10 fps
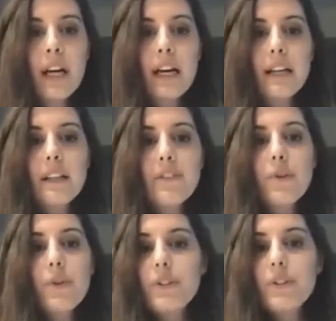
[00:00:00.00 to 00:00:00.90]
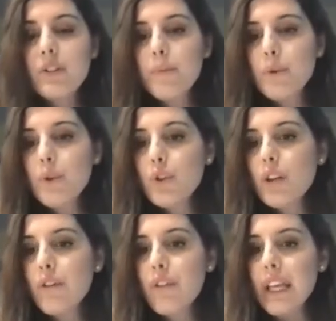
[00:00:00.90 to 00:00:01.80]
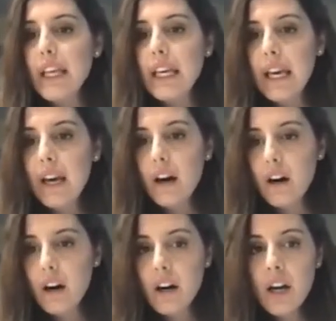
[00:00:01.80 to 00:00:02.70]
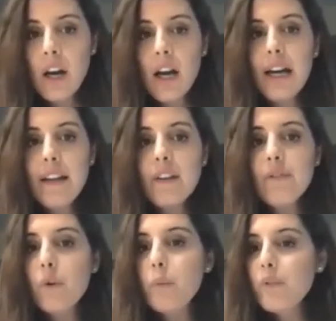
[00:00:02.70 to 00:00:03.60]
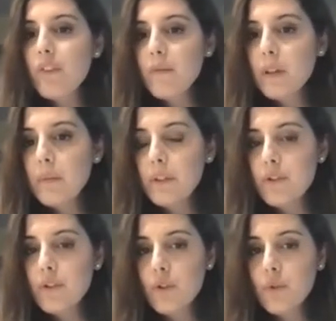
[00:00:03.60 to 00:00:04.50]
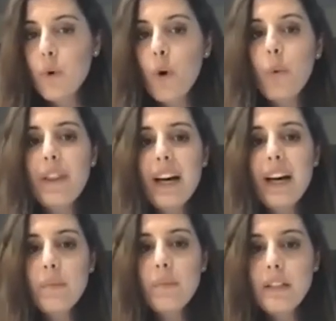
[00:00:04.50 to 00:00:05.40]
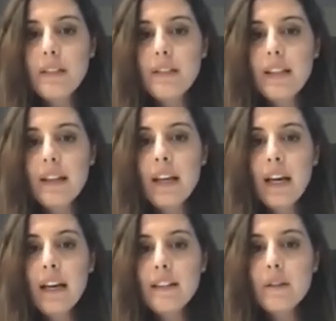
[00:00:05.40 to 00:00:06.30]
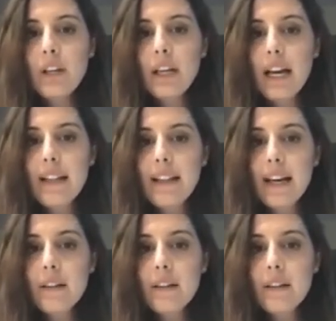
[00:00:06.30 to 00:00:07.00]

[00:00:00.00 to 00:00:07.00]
It gives you the distribution of the EKR in the 4.5 millimeter zone. What that means is that it's looking at that